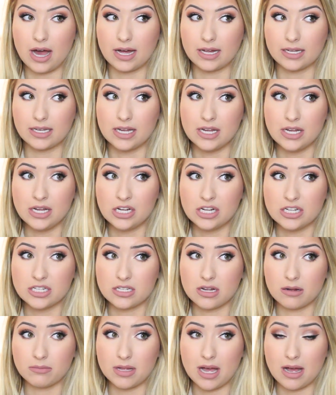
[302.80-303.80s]
and
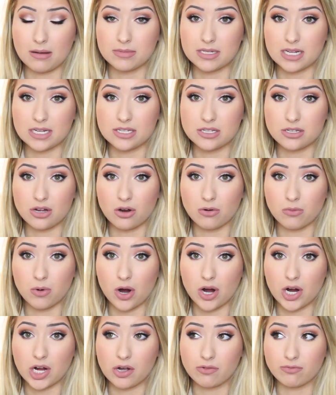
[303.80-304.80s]
sometimes I start
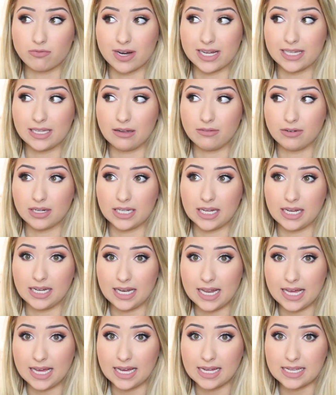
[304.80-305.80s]
work really, really
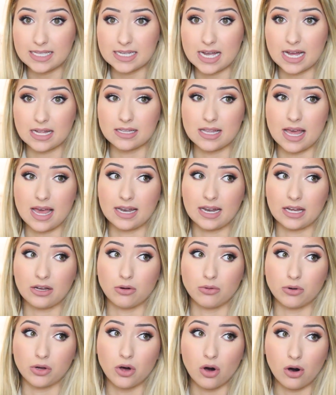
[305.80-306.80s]
late, and then I
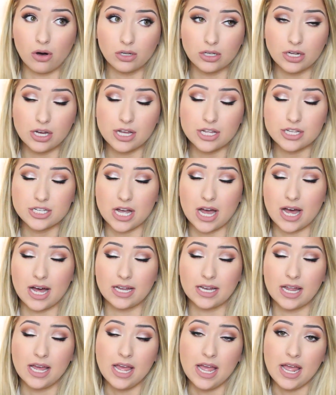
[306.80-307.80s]
go to college,
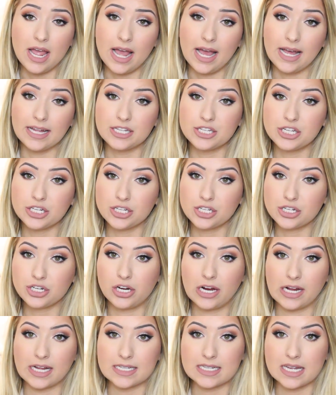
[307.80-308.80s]
and it's just
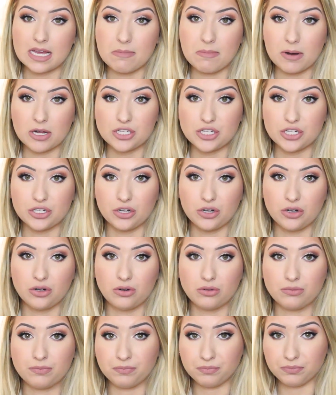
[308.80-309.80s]
crazy. But you
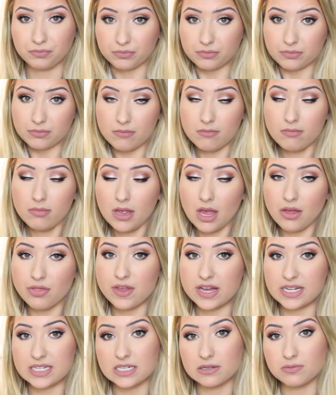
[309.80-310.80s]
know,
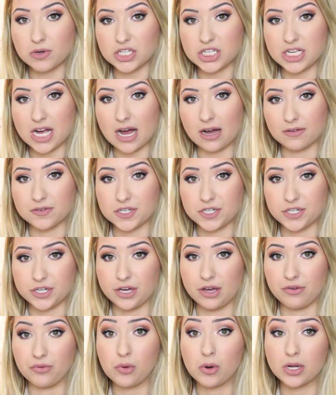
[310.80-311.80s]
this is what you have to do.
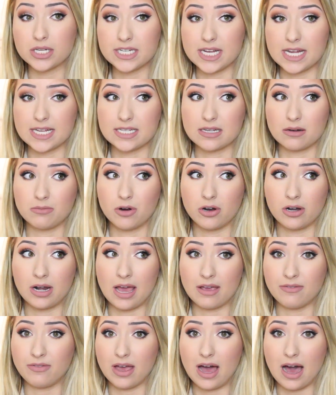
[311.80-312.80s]
If you want to get somewhere in
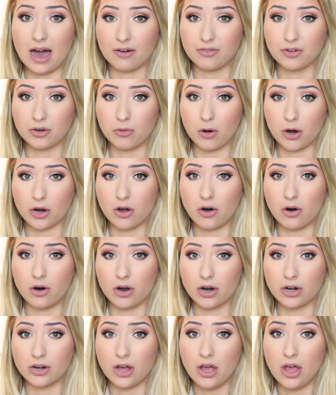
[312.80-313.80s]
life, you have to work
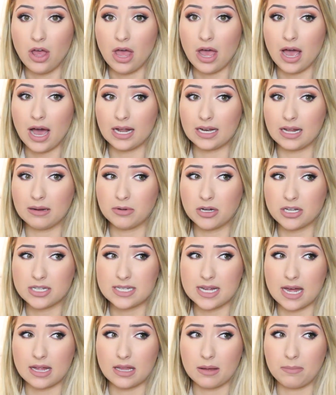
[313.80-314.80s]
hard. And I'm not
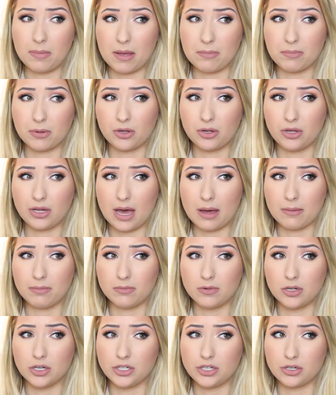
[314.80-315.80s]
saying that people
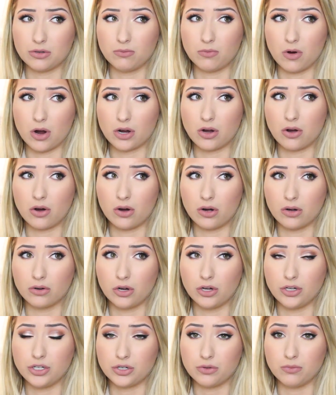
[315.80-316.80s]
who don't
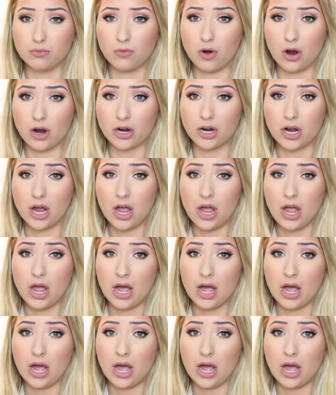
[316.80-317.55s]
work